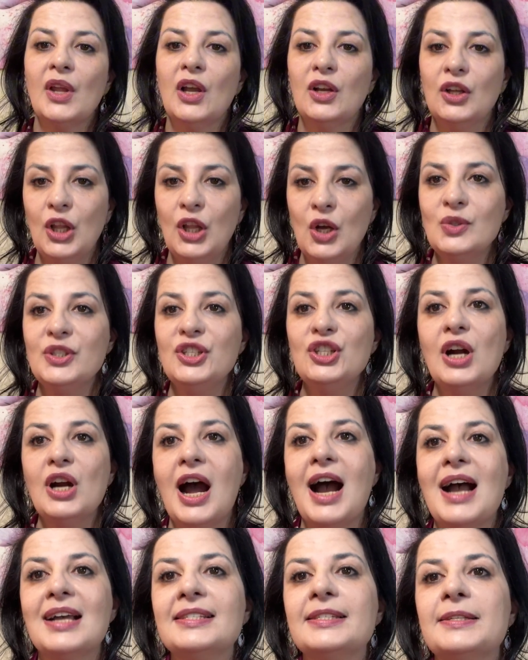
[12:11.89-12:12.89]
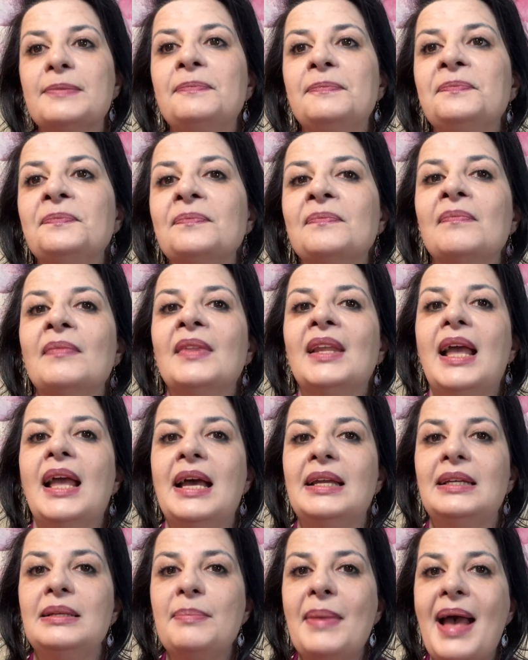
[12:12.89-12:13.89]
Close your eyes
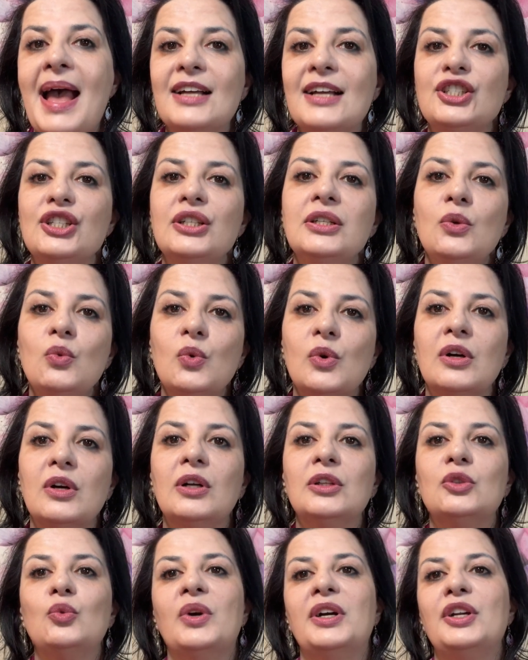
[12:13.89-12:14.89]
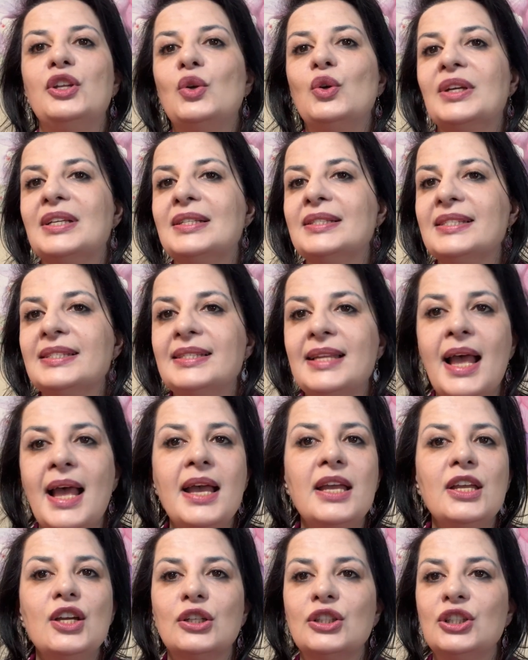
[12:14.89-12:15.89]
and imagine a world where you can
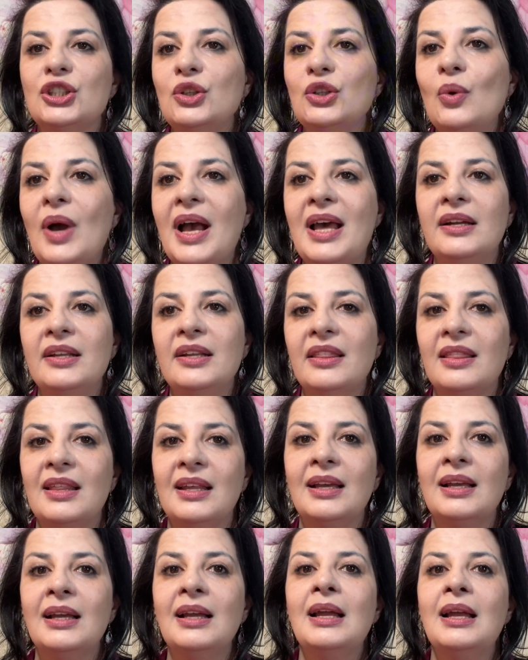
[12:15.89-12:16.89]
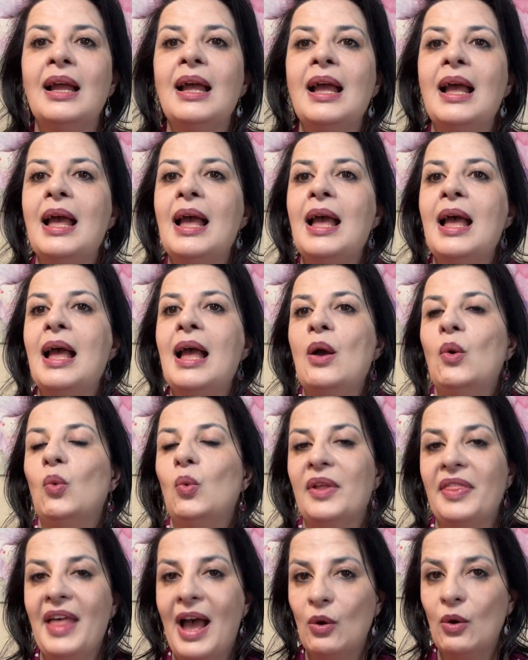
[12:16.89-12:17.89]
say or do anything
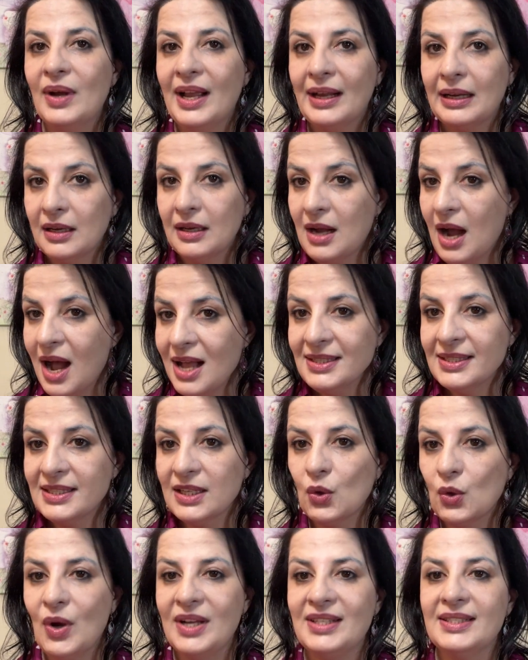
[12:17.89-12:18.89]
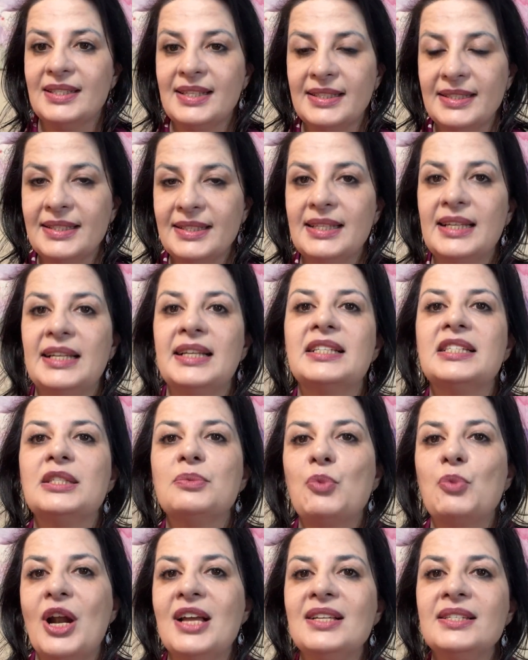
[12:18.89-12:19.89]
without consequences.
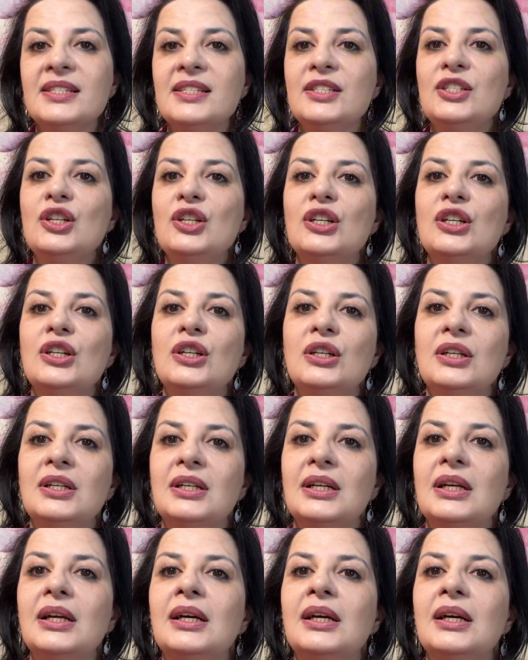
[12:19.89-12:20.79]
Express your